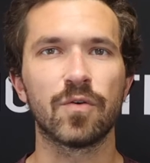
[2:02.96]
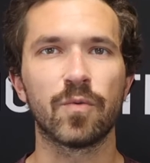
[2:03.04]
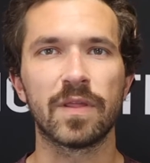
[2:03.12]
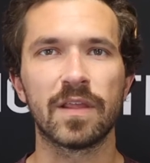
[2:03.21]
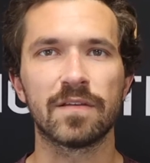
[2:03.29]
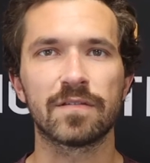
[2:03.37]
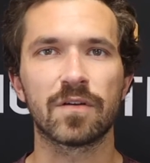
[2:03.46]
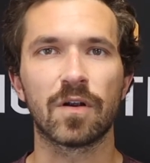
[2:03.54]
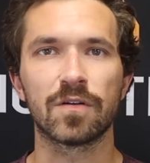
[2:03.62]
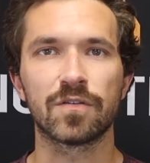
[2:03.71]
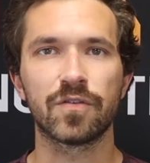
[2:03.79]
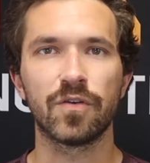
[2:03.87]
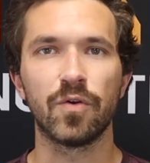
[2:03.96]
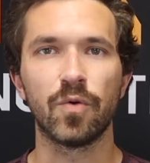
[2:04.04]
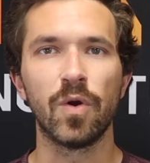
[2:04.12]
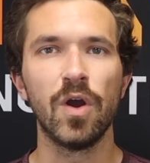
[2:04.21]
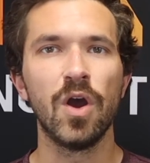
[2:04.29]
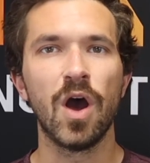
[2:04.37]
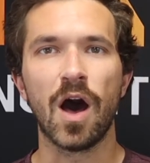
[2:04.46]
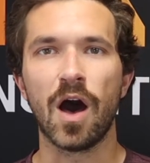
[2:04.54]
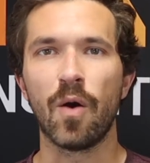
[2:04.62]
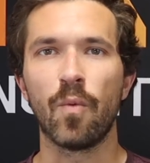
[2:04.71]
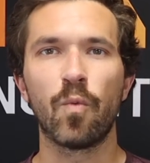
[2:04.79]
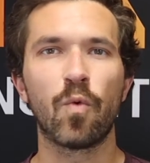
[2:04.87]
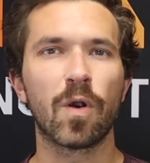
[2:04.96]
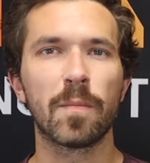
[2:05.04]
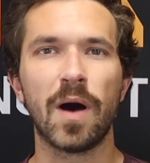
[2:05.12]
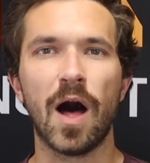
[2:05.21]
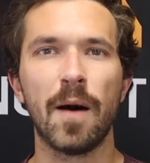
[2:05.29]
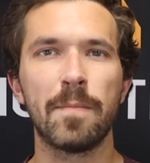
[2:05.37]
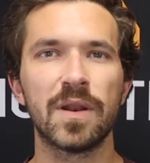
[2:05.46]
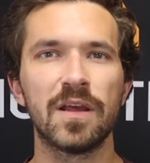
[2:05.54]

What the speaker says: when they start to warm up,